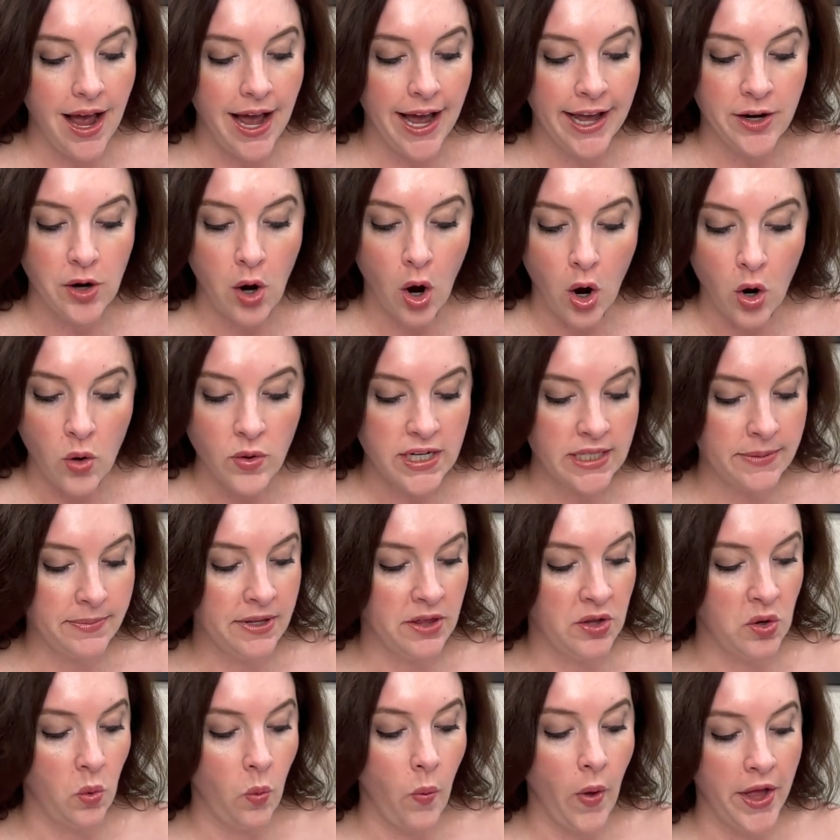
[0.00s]
I'd always
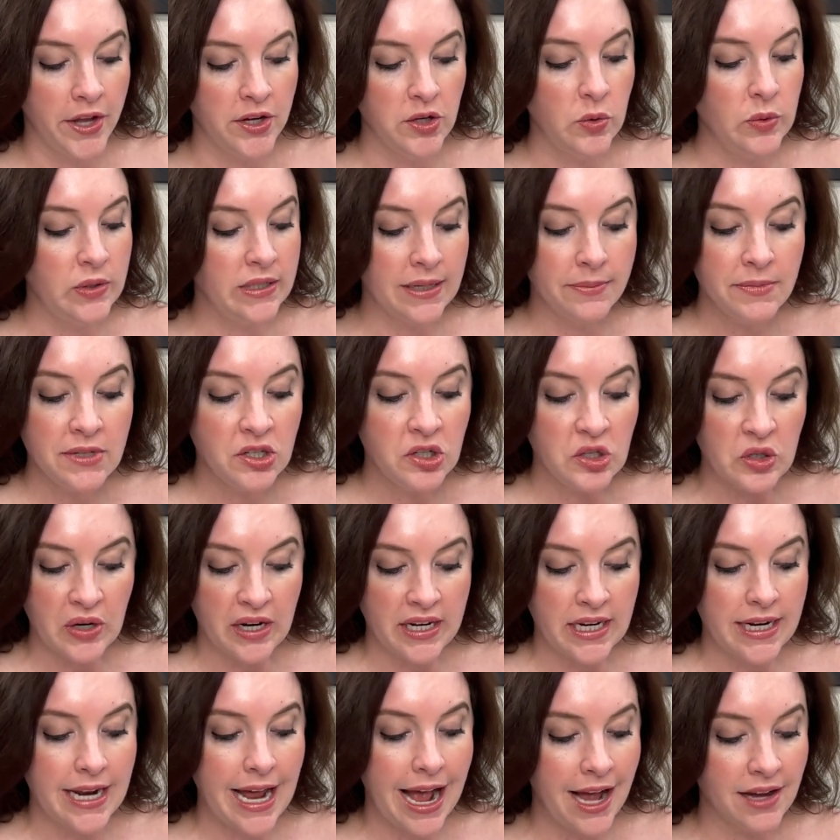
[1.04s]
been the one who
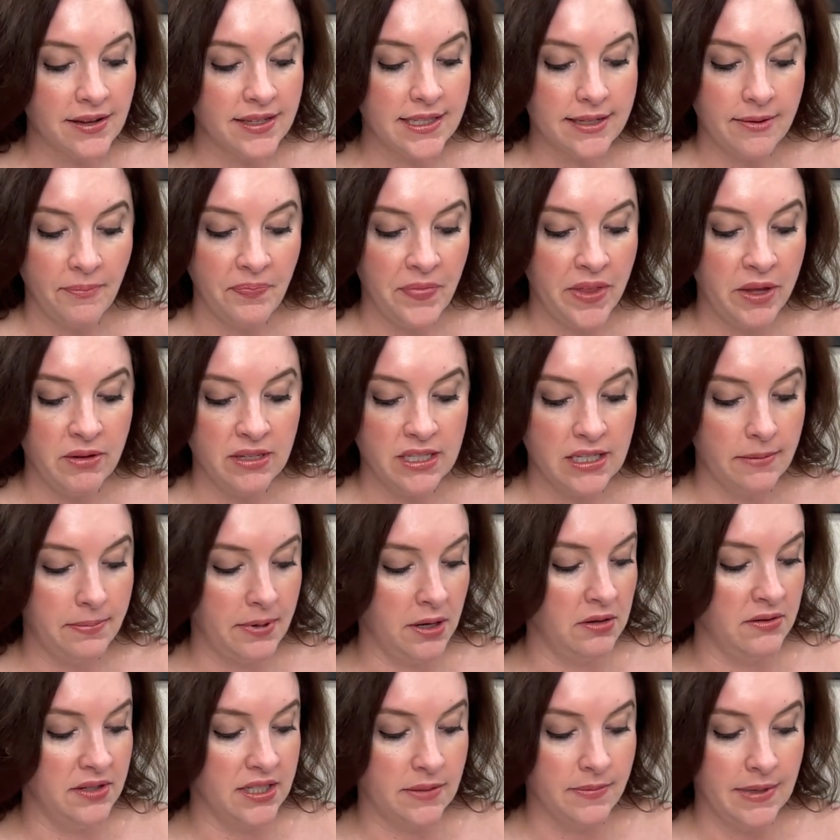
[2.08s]
demonstrated how something was
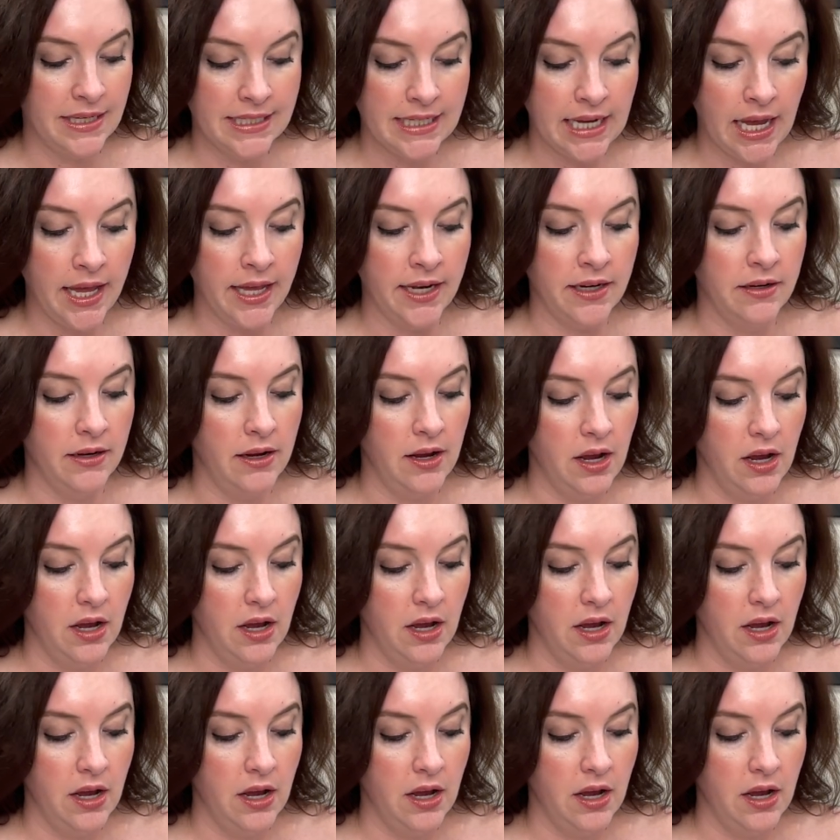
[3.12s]
supposed to be done.